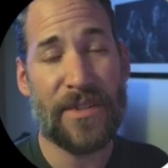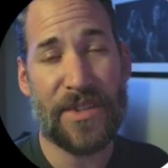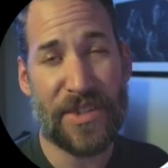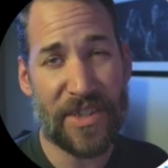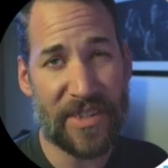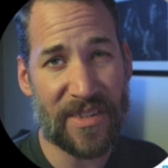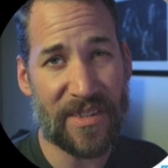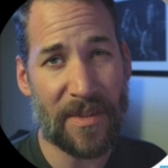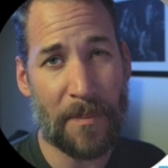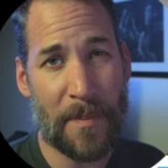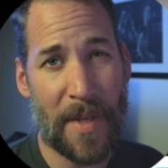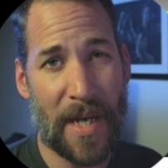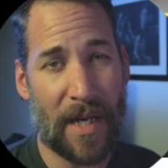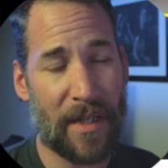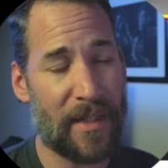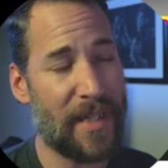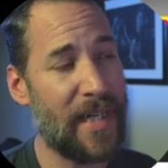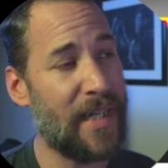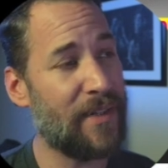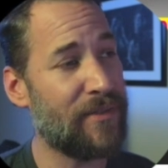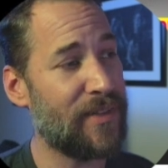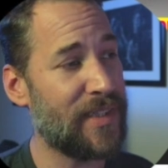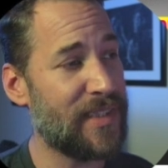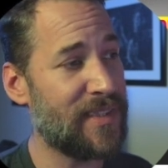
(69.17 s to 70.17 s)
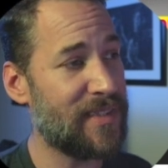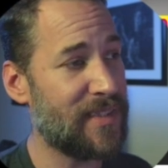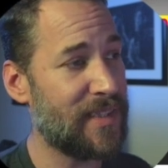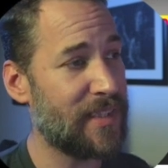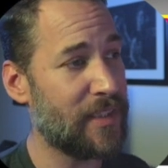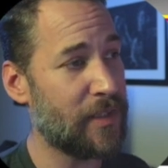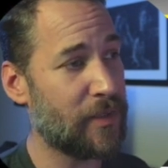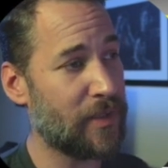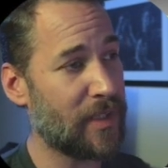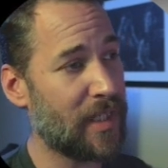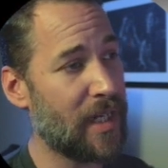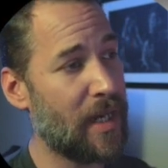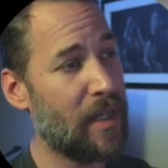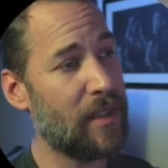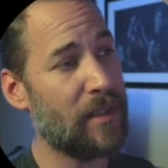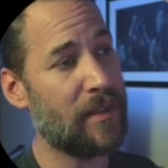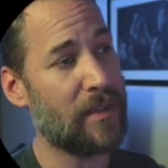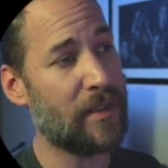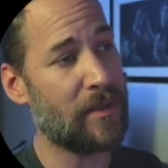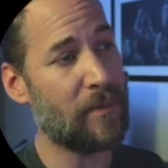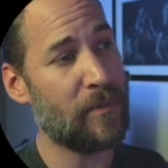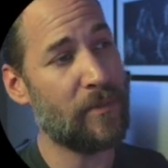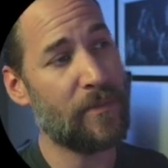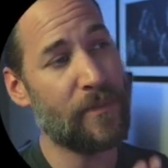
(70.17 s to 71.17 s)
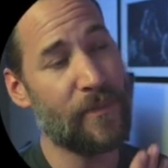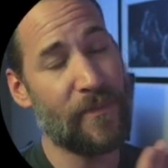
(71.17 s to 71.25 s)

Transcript: just about every single color.